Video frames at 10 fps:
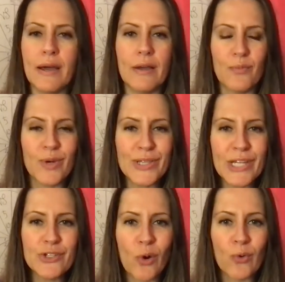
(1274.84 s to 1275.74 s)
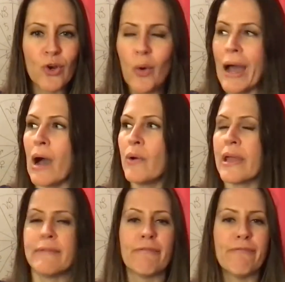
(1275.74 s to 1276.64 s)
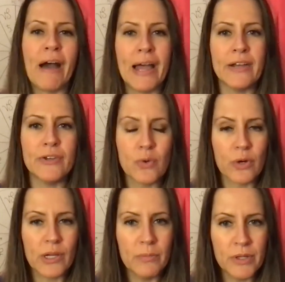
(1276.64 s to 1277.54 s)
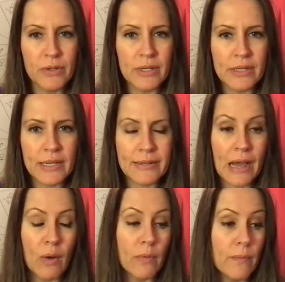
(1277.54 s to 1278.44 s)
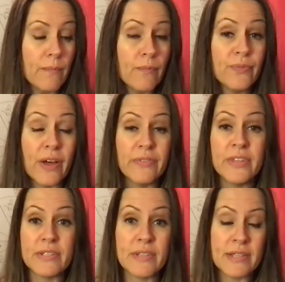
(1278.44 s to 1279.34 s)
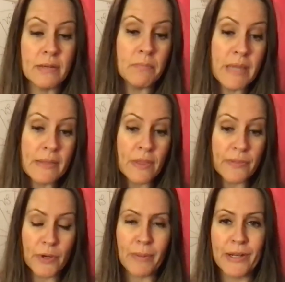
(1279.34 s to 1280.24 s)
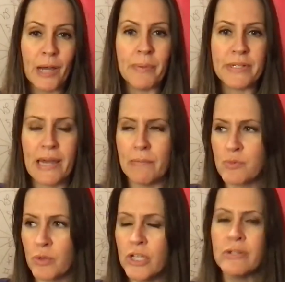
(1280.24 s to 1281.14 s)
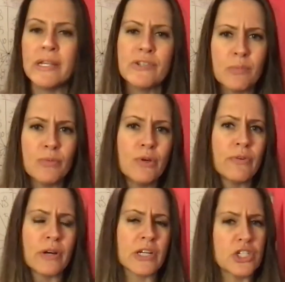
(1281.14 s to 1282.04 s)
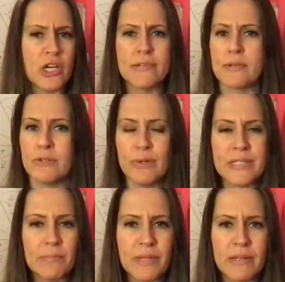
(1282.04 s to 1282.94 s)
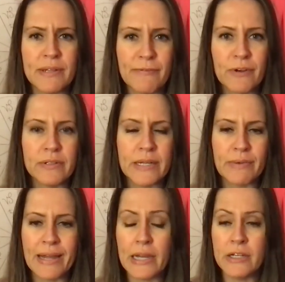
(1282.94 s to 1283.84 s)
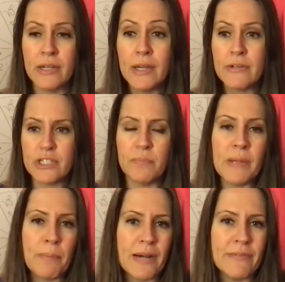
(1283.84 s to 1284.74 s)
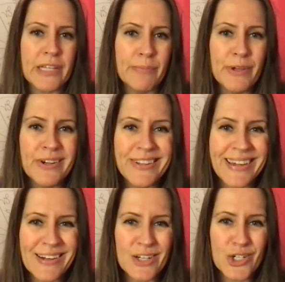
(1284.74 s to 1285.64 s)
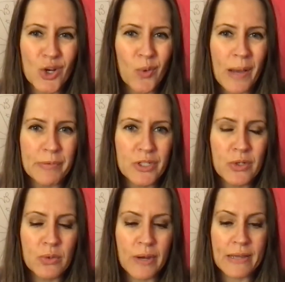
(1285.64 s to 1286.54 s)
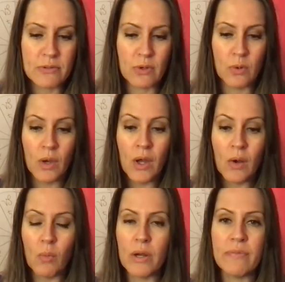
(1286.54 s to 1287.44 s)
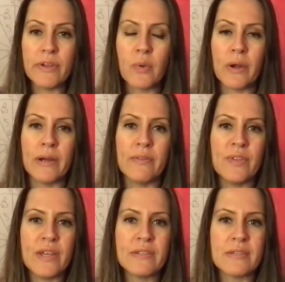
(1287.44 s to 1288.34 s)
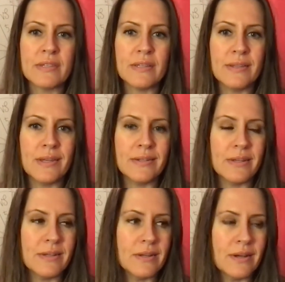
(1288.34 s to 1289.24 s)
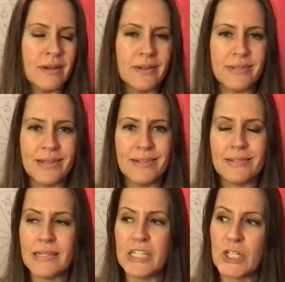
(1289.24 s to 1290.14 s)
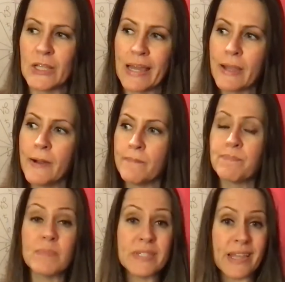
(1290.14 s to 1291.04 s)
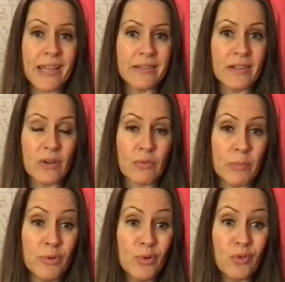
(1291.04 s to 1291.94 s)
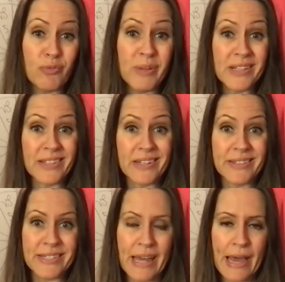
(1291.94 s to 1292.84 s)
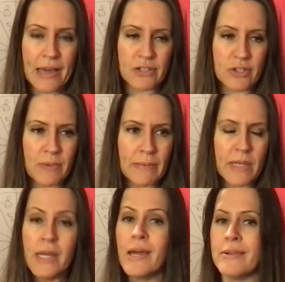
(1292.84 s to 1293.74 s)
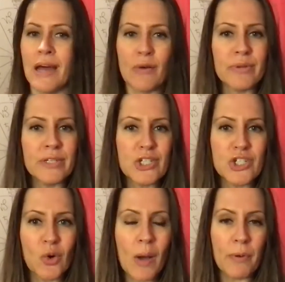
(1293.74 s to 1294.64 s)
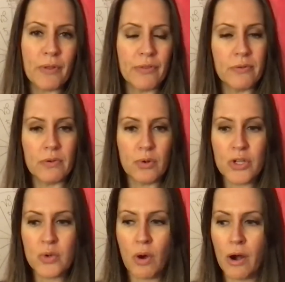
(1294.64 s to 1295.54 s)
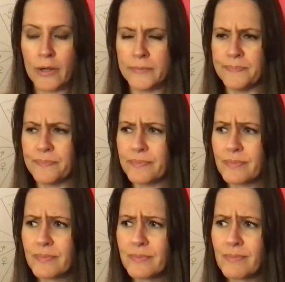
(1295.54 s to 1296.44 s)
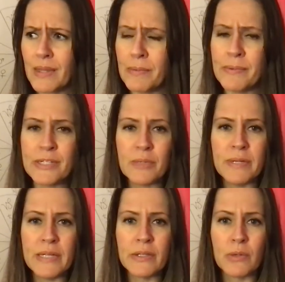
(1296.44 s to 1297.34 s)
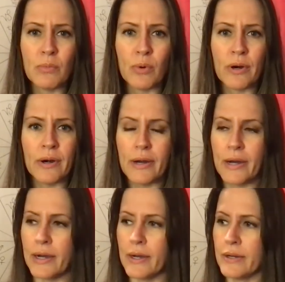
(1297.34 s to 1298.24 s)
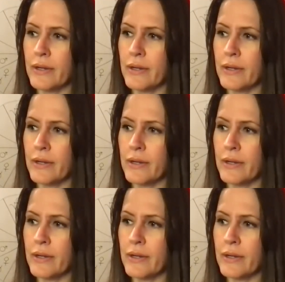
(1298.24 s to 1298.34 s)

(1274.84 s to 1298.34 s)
really don't go out and find your community. Now, this doesn't mean that there may not be times where you need to move or adjust or do something differently, right? And to be part of a community, you got to show up too, right? So one of the Aquarian things is the tendency to like stay a little removed, be a little detached, maybe not really show up with who you are, maybe to be a little more,